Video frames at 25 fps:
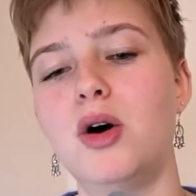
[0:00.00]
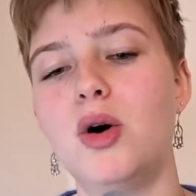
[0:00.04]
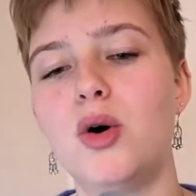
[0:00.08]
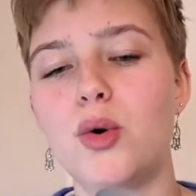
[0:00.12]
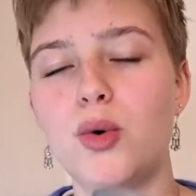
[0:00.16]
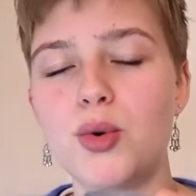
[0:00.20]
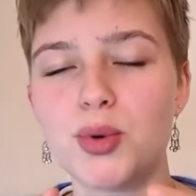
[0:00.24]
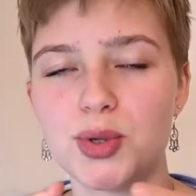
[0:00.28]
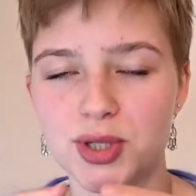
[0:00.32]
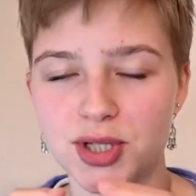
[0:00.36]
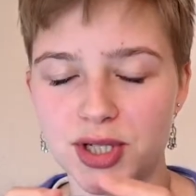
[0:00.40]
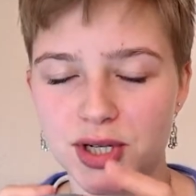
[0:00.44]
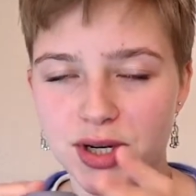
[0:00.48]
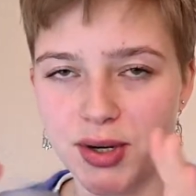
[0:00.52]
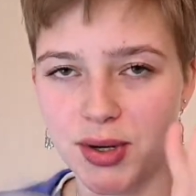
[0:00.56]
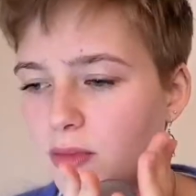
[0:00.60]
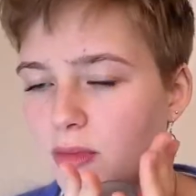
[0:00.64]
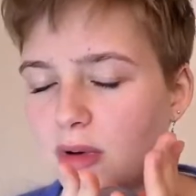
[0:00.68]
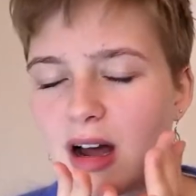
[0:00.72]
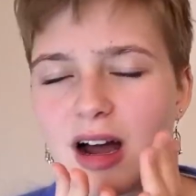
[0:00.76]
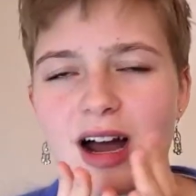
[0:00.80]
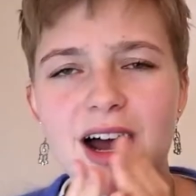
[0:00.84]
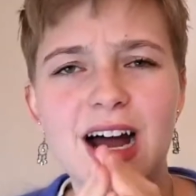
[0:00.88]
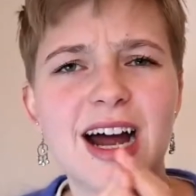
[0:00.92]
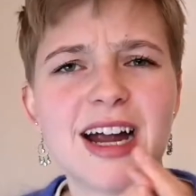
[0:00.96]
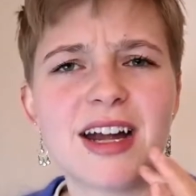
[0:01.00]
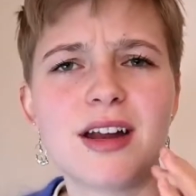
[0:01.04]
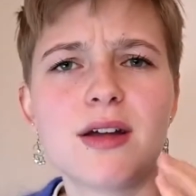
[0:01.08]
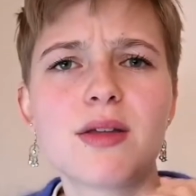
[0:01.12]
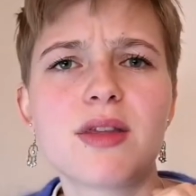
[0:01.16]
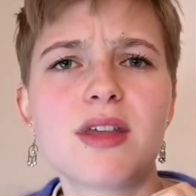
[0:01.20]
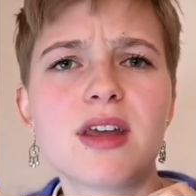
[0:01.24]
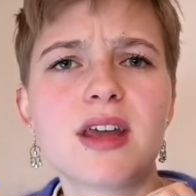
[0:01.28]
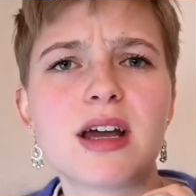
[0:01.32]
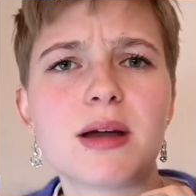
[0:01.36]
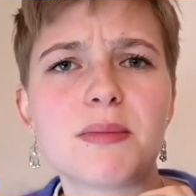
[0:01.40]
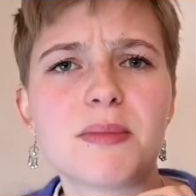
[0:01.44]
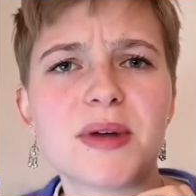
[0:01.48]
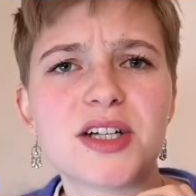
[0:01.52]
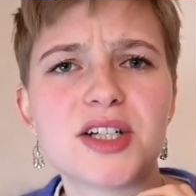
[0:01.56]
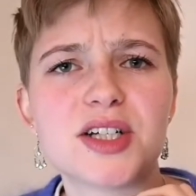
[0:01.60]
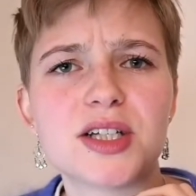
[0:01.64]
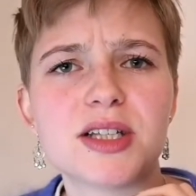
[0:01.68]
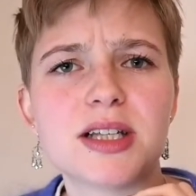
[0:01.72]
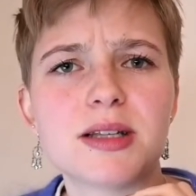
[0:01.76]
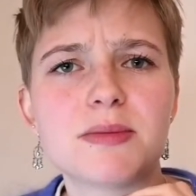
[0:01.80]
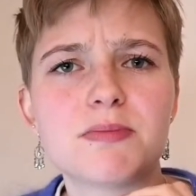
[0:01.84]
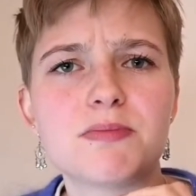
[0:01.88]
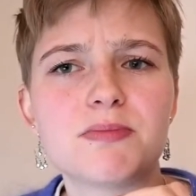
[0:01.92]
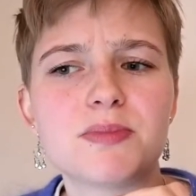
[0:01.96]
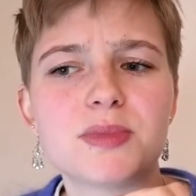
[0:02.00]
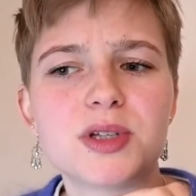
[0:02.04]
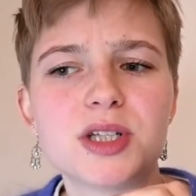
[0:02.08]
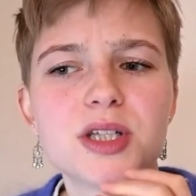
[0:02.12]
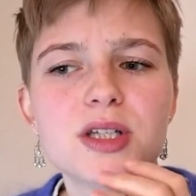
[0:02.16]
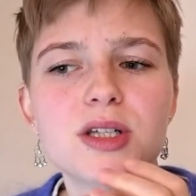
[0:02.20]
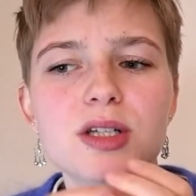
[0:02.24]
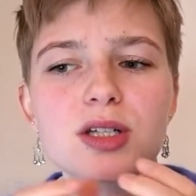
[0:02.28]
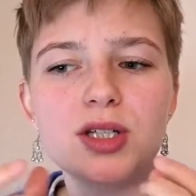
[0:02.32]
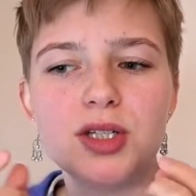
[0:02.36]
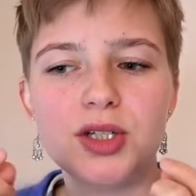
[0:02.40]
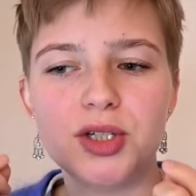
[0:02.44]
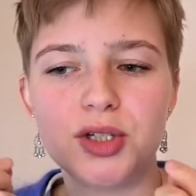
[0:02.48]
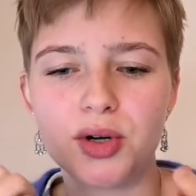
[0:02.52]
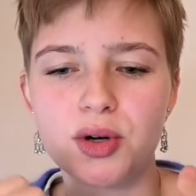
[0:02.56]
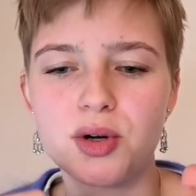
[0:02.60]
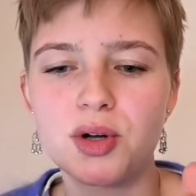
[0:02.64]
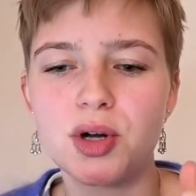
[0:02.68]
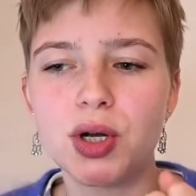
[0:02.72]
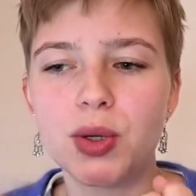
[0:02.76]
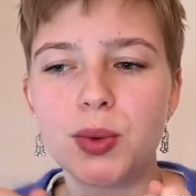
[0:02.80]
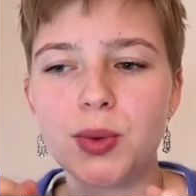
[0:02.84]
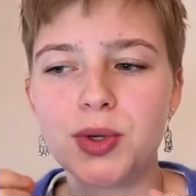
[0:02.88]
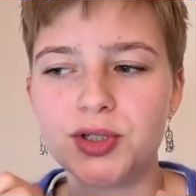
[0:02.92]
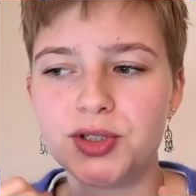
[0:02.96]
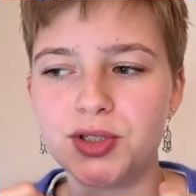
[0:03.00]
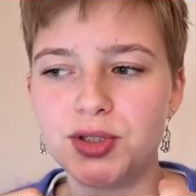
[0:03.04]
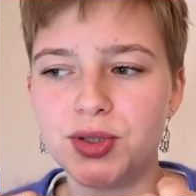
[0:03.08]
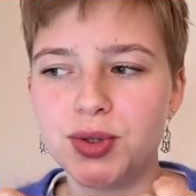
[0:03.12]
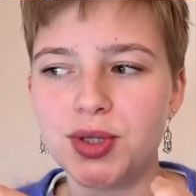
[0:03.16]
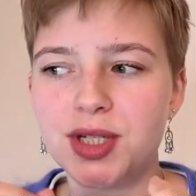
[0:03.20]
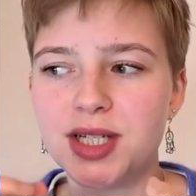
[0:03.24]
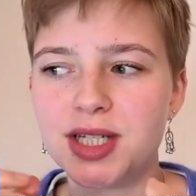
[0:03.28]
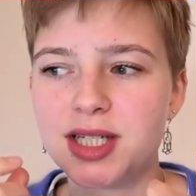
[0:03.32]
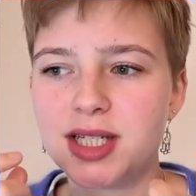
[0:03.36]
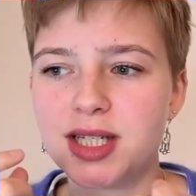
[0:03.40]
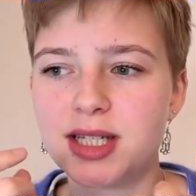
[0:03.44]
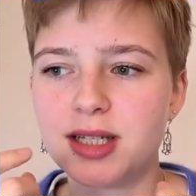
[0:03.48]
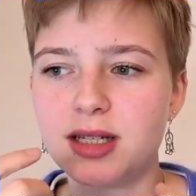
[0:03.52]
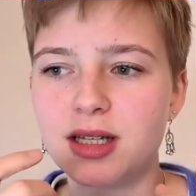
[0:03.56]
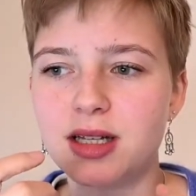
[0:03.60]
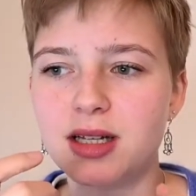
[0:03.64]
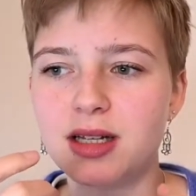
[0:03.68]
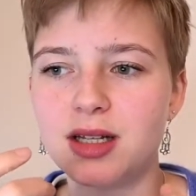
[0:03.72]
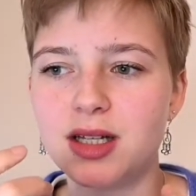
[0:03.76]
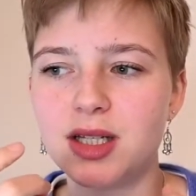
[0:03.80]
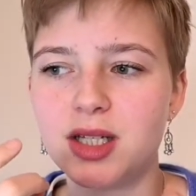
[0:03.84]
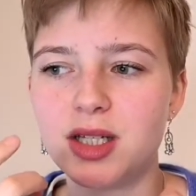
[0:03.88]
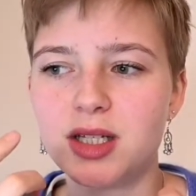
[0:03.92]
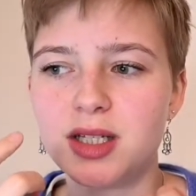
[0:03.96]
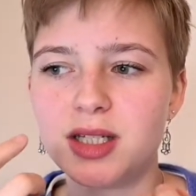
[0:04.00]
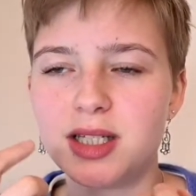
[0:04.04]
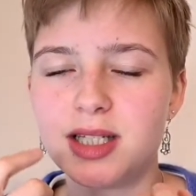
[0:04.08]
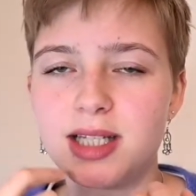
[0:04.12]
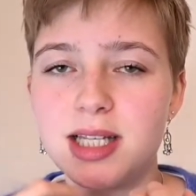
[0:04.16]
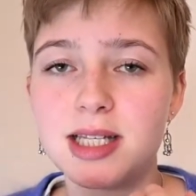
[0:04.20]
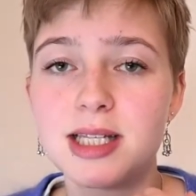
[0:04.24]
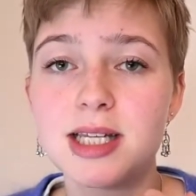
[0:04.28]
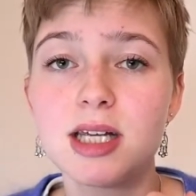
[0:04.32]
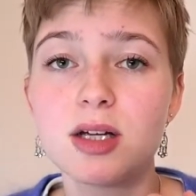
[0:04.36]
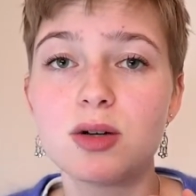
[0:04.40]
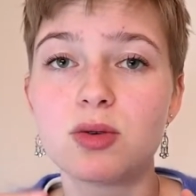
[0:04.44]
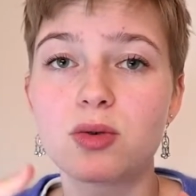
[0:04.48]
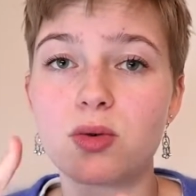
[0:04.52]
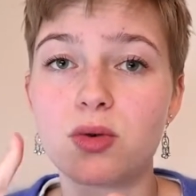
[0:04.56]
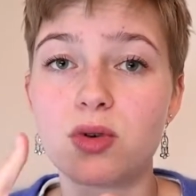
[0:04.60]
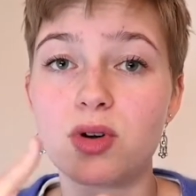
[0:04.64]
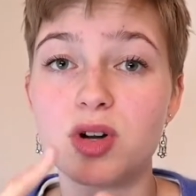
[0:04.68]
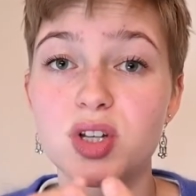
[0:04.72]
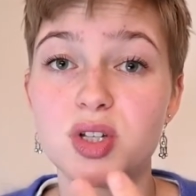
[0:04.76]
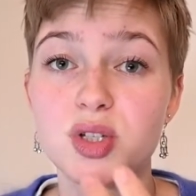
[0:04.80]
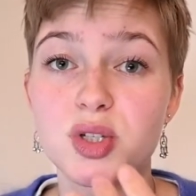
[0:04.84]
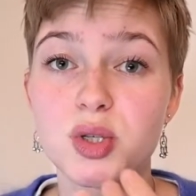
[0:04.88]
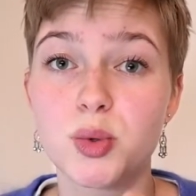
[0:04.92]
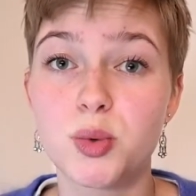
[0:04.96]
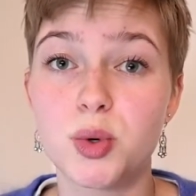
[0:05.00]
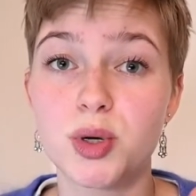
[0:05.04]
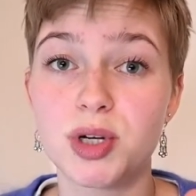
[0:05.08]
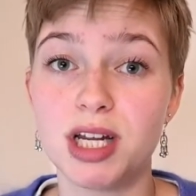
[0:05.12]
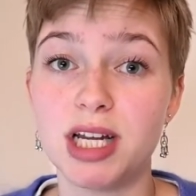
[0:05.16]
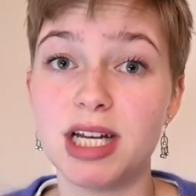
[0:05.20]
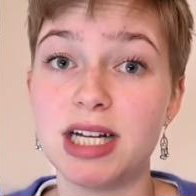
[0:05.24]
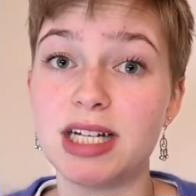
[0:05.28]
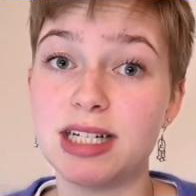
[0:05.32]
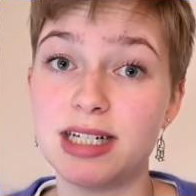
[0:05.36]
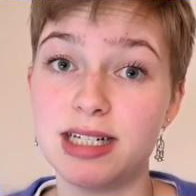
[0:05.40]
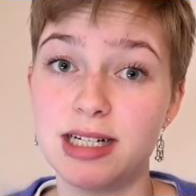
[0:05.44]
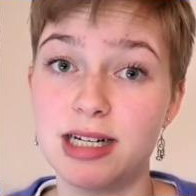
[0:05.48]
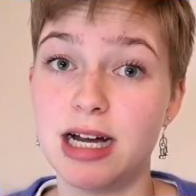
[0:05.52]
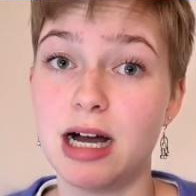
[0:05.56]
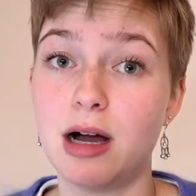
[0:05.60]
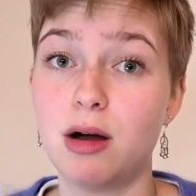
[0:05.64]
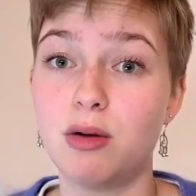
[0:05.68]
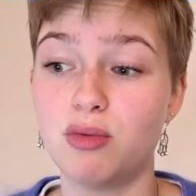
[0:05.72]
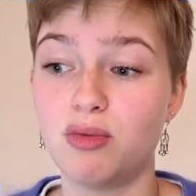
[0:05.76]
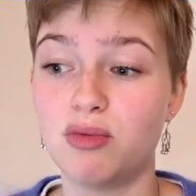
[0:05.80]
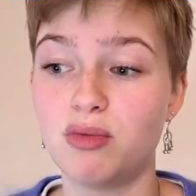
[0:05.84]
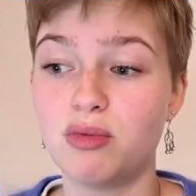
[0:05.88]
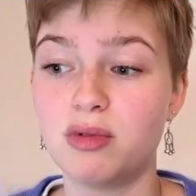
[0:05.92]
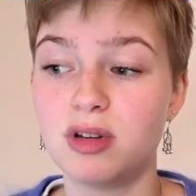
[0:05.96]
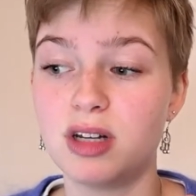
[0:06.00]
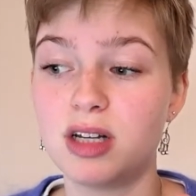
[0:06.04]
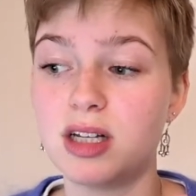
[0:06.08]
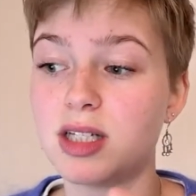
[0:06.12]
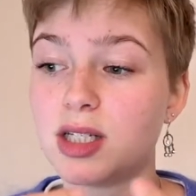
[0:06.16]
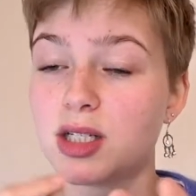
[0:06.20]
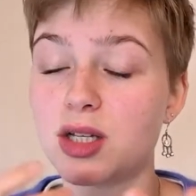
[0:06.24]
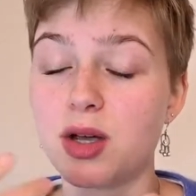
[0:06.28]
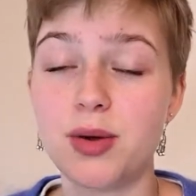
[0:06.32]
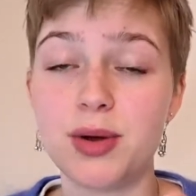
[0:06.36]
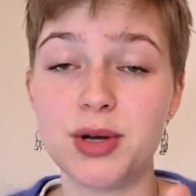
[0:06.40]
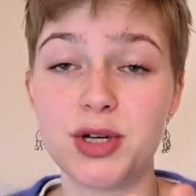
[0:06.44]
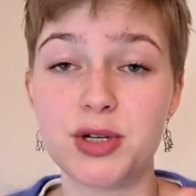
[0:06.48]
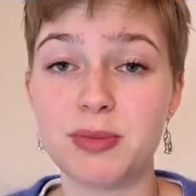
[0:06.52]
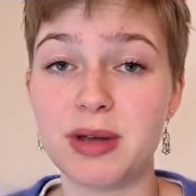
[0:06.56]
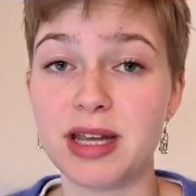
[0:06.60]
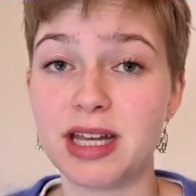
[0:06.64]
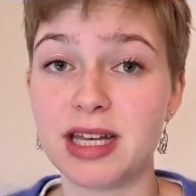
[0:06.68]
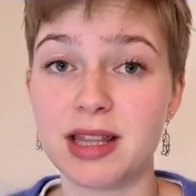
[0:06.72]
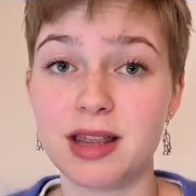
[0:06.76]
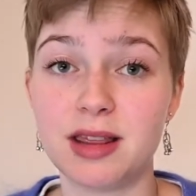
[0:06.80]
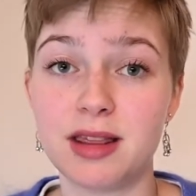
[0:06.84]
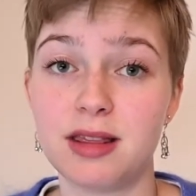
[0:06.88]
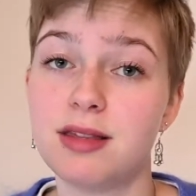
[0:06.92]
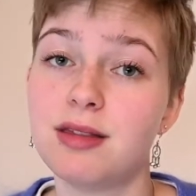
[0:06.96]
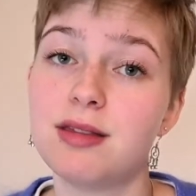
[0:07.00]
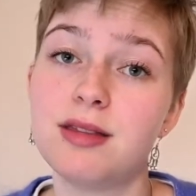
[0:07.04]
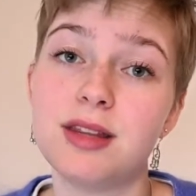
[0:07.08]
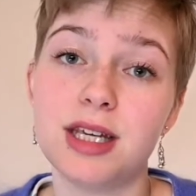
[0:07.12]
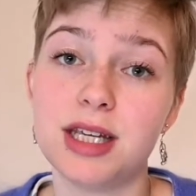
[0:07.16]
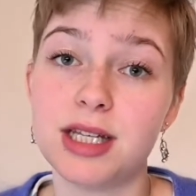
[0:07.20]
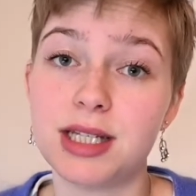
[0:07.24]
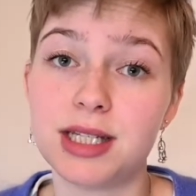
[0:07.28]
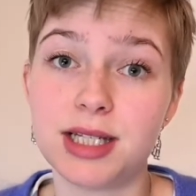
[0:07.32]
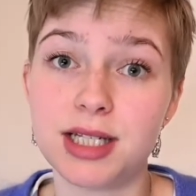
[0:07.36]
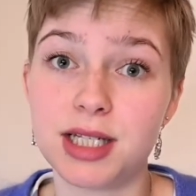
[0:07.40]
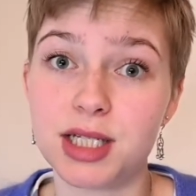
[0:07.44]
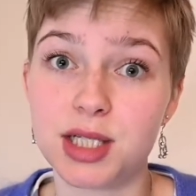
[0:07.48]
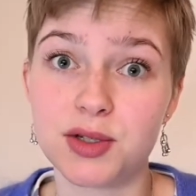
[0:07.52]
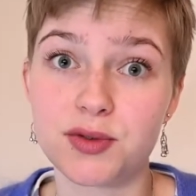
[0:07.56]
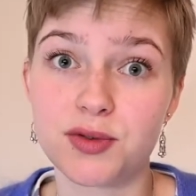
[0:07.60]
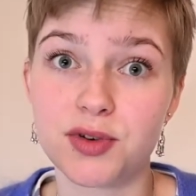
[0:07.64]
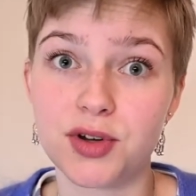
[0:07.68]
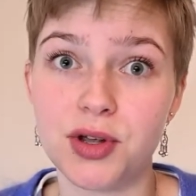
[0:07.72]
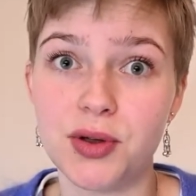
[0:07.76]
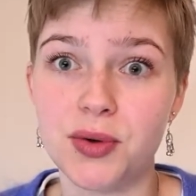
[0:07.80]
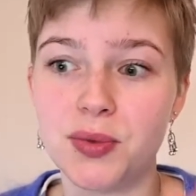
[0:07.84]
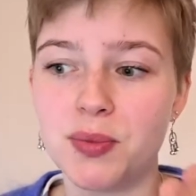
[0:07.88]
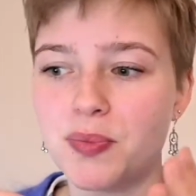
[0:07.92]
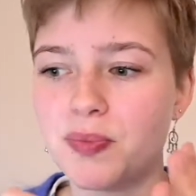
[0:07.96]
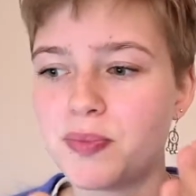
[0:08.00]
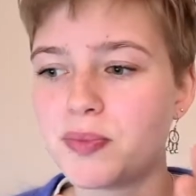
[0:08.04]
Also, I don't think I mentioned it, but you're gonna want to do this sitting or squatting down. It's going to make it the easiest for you.